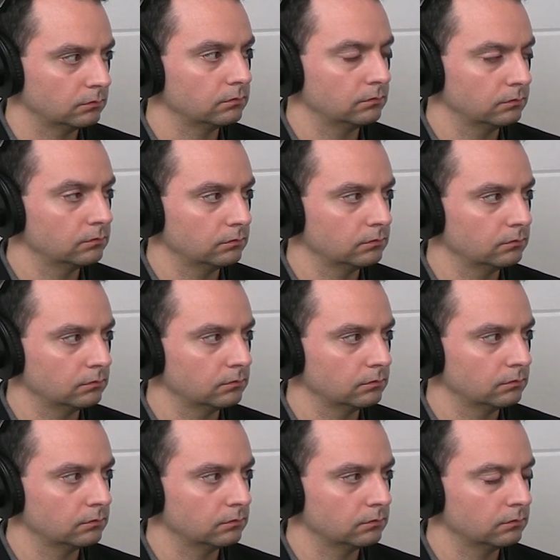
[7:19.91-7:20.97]

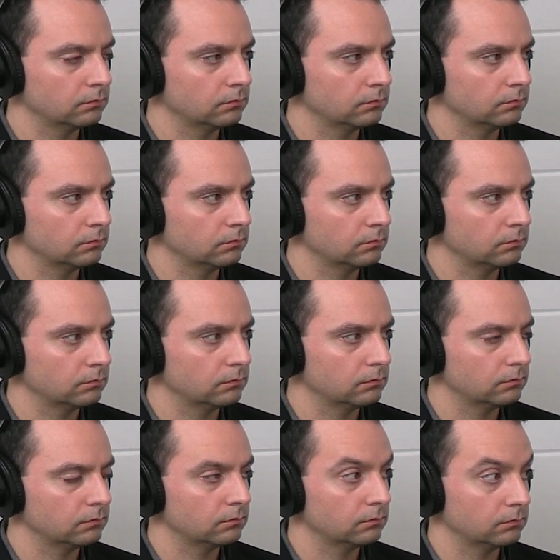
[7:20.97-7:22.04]

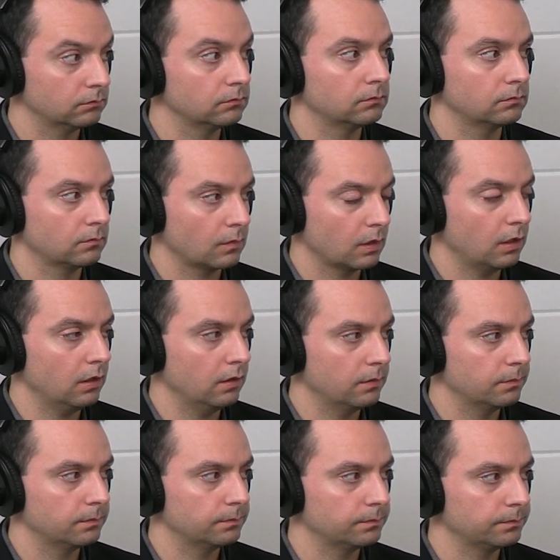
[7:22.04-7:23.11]

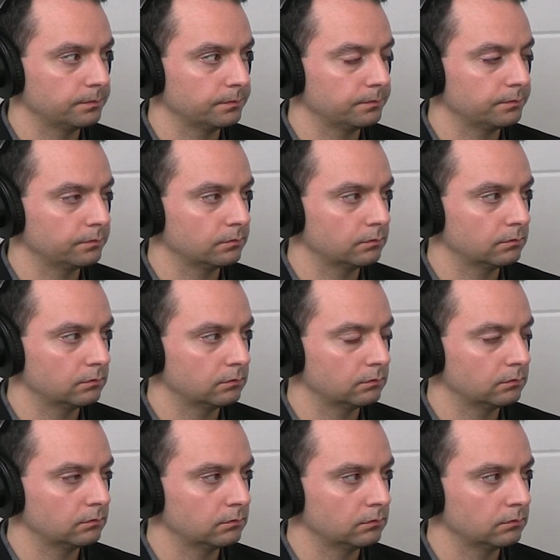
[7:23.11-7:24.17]

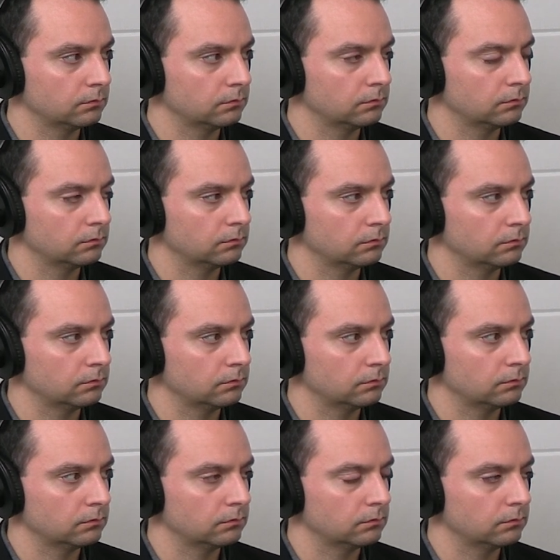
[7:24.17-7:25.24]

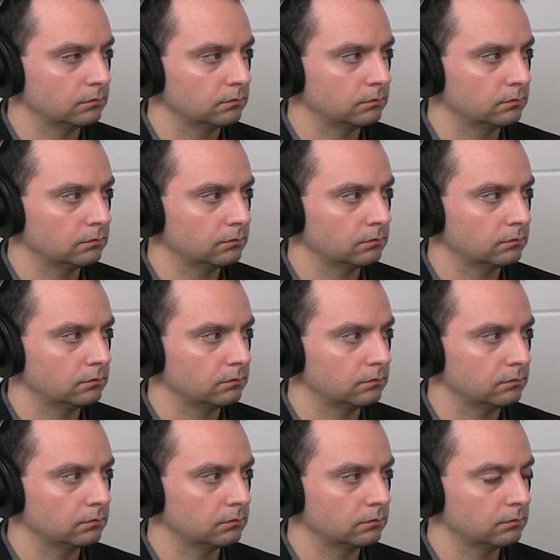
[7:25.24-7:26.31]

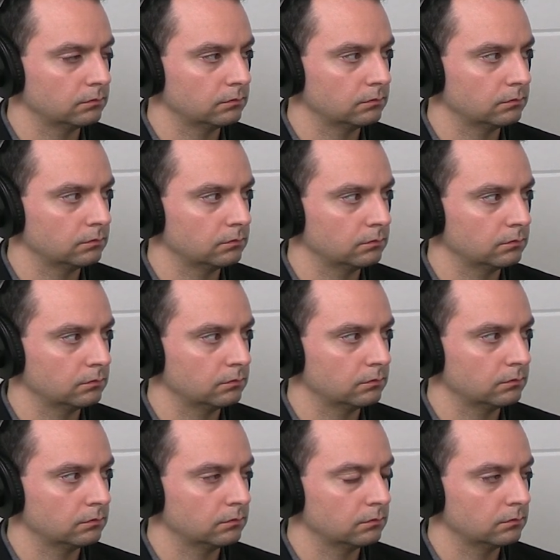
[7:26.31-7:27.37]
(not speaking)